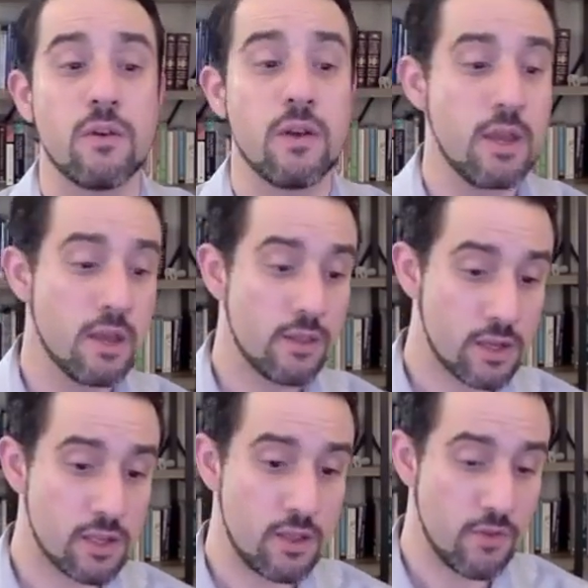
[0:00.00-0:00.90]
or
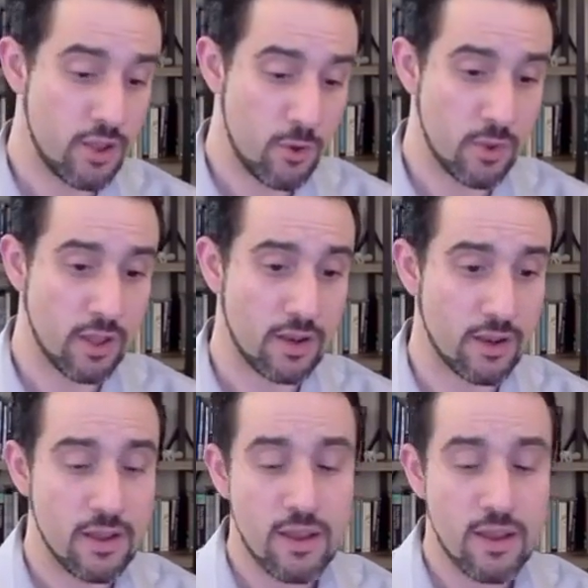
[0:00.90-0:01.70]
things that you've accumulated.